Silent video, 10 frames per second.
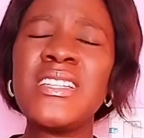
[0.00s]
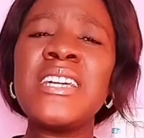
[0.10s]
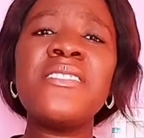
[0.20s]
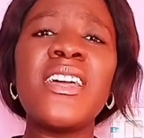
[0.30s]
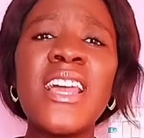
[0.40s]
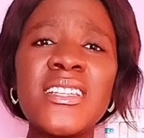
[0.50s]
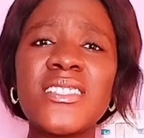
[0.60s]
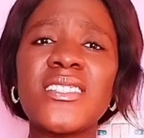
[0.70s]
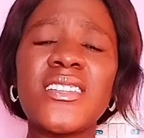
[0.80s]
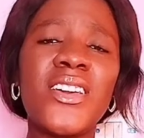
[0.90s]
And I
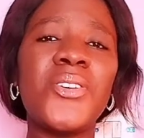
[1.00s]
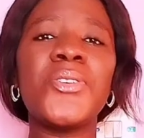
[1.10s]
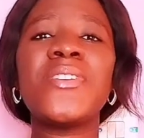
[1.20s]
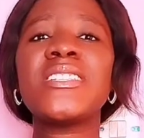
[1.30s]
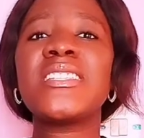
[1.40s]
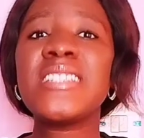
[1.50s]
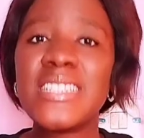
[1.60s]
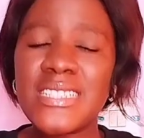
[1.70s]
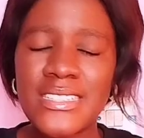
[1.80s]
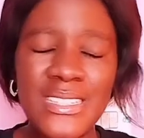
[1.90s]
realized
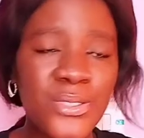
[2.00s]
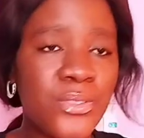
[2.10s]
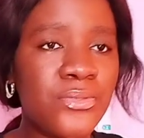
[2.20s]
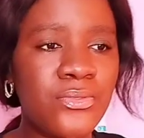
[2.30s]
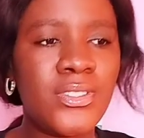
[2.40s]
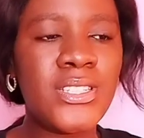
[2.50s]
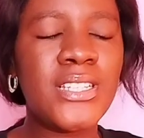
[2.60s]
overthinking is not good.